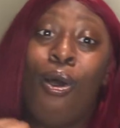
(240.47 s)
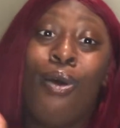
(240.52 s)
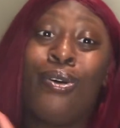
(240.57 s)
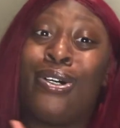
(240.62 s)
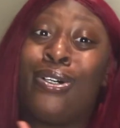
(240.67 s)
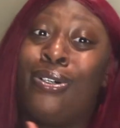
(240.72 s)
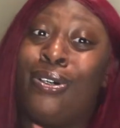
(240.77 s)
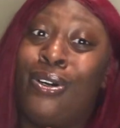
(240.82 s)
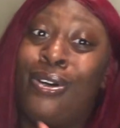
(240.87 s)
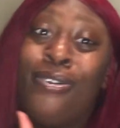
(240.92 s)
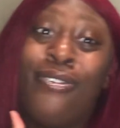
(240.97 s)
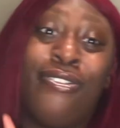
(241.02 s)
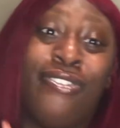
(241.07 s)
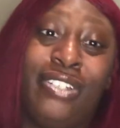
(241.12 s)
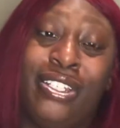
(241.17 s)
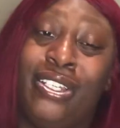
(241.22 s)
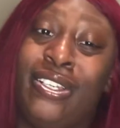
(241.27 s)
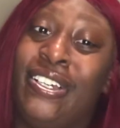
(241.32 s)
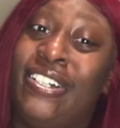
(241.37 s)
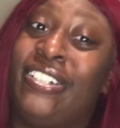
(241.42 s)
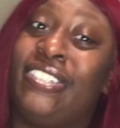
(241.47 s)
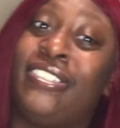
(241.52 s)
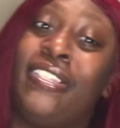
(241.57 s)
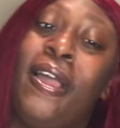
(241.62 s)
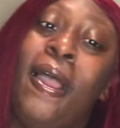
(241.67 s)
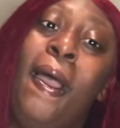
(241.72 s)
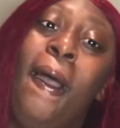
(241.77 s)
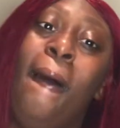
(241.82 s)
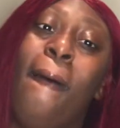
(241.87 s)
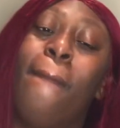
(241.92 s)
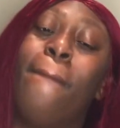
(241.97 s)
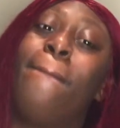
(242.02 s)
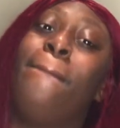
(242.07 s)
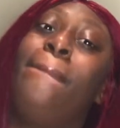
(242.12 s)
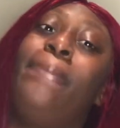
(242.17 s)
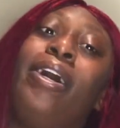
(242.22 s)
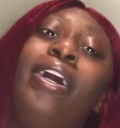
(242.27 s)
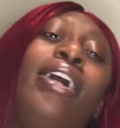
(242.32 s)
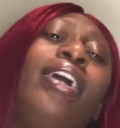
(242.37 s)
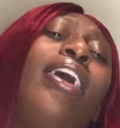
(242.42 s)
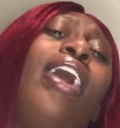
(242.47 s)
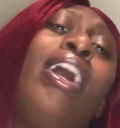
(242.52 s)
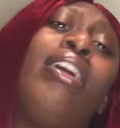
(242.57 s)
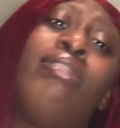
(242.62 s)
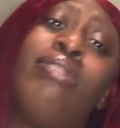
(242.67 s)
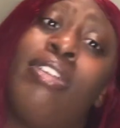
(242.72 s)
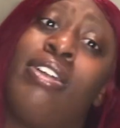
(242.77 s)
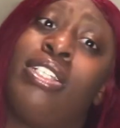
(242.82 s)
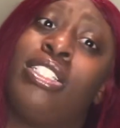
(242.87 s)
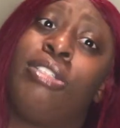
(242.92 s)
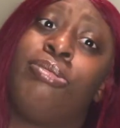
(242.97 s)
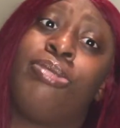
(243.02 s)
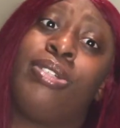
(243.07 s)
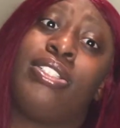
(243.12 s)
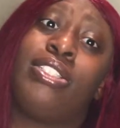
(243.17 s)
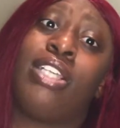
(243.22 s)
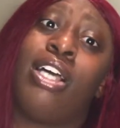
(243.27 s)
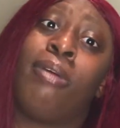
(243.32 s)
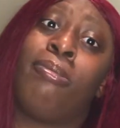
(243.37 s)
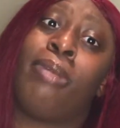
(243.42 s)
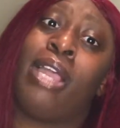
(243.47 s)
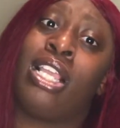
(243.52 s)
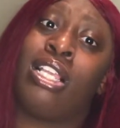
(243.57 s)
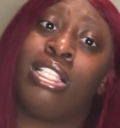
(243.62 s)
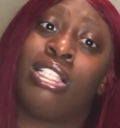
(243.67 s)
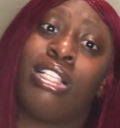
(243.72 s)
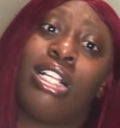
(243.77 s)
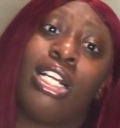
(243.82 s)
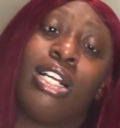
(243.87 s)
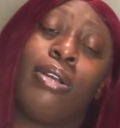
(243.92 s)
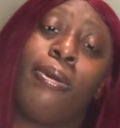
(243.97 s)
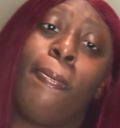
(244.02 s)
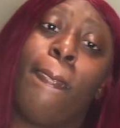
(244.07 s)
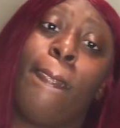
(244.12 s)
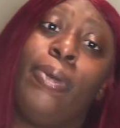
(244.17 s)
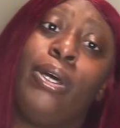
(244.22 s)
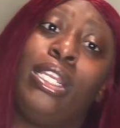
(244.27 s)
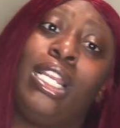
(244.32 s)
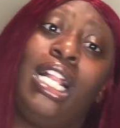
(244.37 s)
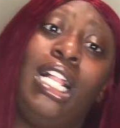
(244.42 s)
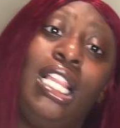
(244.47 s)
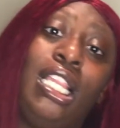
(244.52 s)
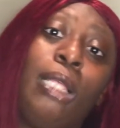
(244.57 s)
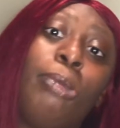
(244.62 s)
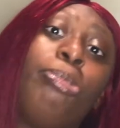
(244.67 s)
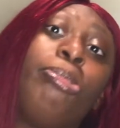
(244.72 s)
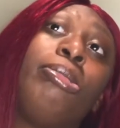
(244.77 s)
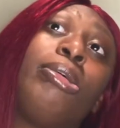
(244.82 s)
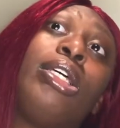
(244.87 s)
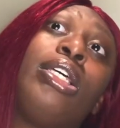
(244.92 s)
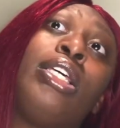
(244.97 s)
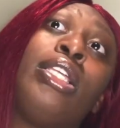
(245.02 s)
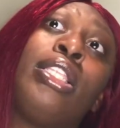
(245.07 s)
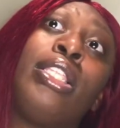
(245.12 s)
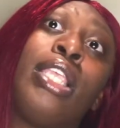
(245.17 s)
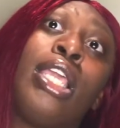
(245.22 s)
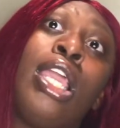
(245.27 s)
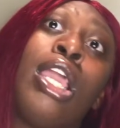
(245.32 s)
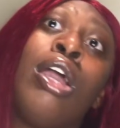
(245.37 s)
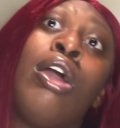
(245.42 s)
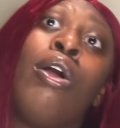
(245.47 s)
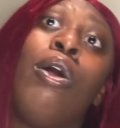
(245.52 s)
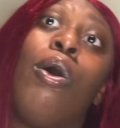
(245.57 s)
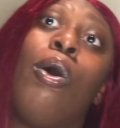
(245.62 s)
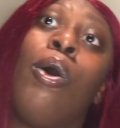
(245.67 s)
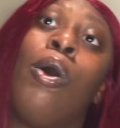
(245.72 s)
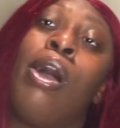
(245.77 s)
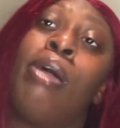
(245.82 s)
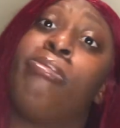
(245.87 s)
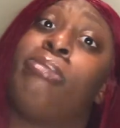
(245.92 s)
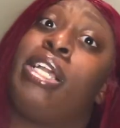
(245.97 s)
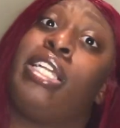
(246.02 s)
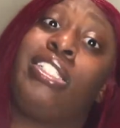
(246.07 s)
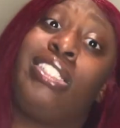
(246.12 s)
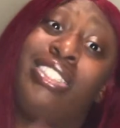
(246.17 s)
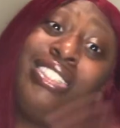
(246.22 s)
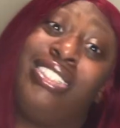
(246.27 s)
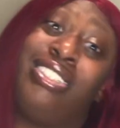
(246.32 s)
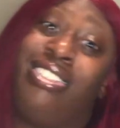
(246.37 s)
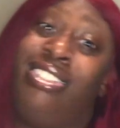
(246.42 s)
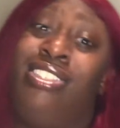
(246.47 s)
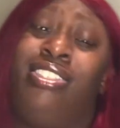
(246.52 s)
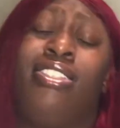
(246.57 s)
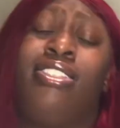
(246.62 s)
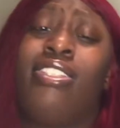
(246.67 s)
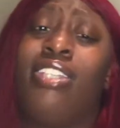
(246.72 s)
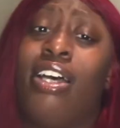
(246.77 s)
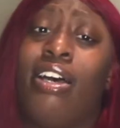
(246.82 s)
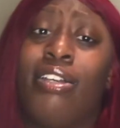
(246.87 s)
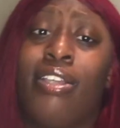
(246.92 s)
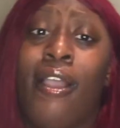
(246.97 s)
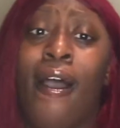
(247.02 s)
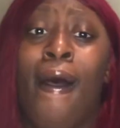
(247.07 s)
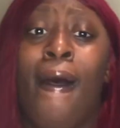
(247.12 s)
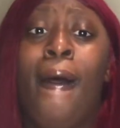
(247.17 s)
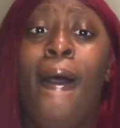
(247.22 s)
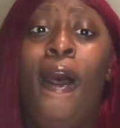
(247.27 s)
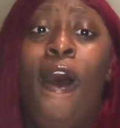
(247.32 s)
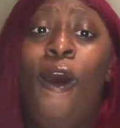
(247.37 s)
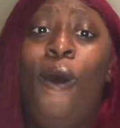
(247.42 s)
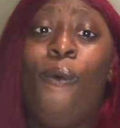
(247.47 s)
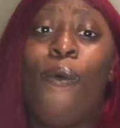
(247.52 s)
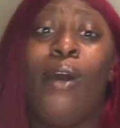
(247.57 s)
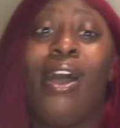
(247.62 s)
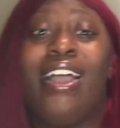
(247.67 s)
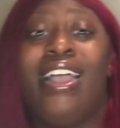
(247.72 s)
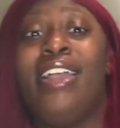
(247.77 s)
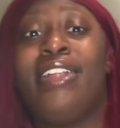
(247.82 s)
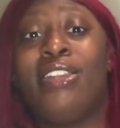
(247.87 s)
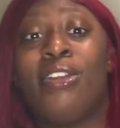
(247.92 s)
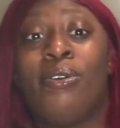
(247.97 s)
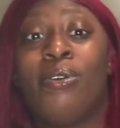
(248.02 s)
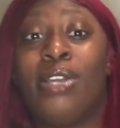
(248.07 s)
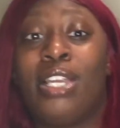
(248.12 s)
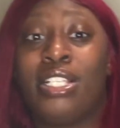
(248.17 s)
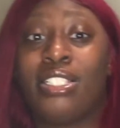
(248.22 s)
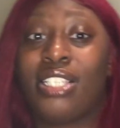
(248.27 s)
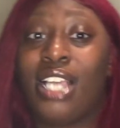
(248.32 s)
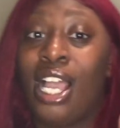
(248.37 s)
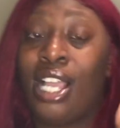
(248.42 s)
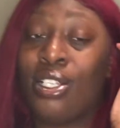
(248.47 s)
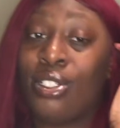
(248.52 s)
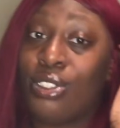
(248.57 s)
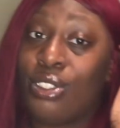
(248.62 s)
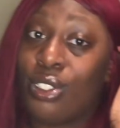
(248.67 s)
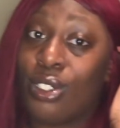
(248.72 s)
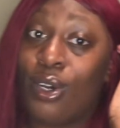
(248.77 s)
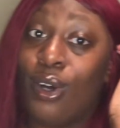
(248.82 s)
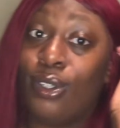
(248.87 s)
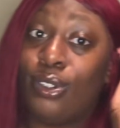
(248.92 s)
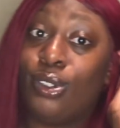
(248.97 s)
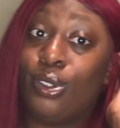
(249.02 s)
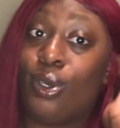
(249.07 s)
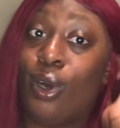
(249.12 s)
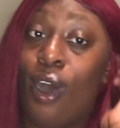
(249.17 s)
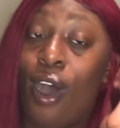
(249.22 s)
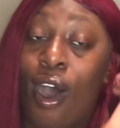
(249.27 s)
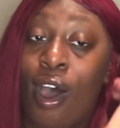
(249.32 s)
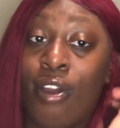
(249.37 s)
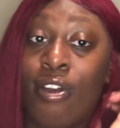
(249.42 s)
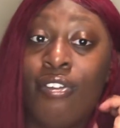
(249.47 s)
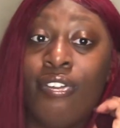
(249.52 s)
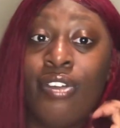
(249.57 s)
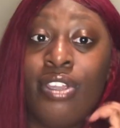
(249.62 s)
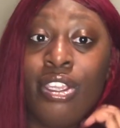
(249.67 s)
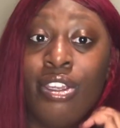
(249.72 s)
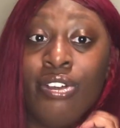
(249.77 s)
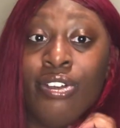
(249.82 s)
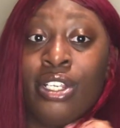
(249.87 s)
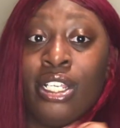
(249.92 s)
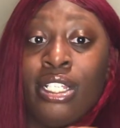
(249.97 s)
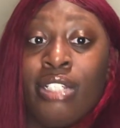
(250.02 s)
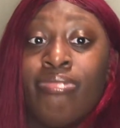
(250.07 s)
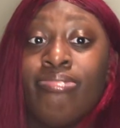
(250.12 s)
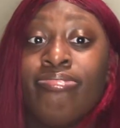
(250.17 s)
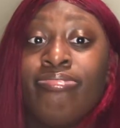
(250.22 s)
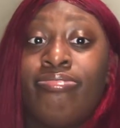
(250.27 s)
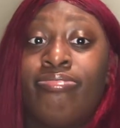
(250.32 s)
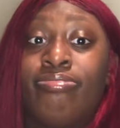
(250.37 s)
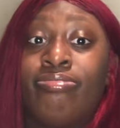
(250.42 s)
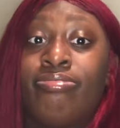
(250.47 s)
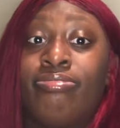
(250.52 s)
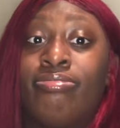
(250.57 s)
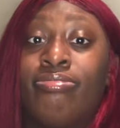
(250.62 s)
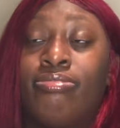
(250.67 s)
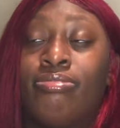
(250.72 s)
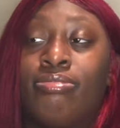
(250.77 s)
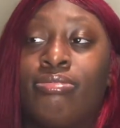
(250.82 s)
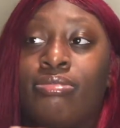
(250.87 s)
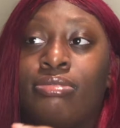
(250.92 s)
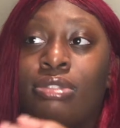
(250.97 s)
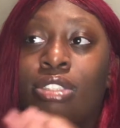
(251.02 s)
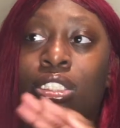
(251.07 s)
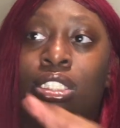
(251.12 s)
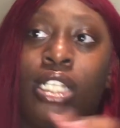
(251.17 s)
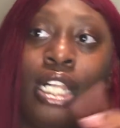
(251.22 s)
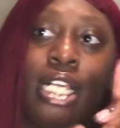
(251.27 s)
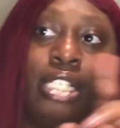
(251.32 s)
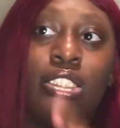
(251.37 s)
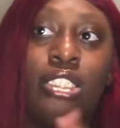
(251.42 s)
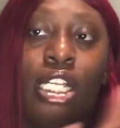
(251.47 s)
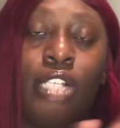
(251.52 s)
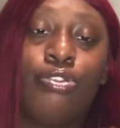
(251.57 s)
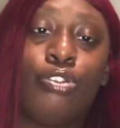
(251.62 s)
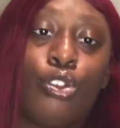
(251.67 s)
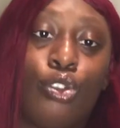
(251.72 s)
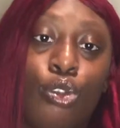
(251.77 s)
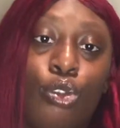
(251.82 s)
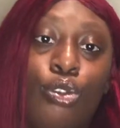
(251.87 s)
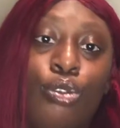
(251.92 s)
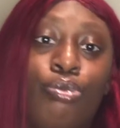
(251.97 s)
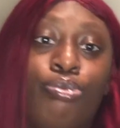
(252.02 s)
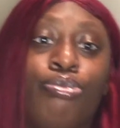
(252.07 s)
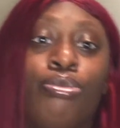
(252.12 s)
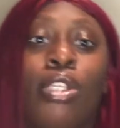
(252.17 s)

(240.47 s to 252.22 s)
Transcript: OOO videos. But I don't know. It depends on, I might put a clip in there, or I might just tell y'all. Well, anyways, I used to go to a hard of hearing / deaf school.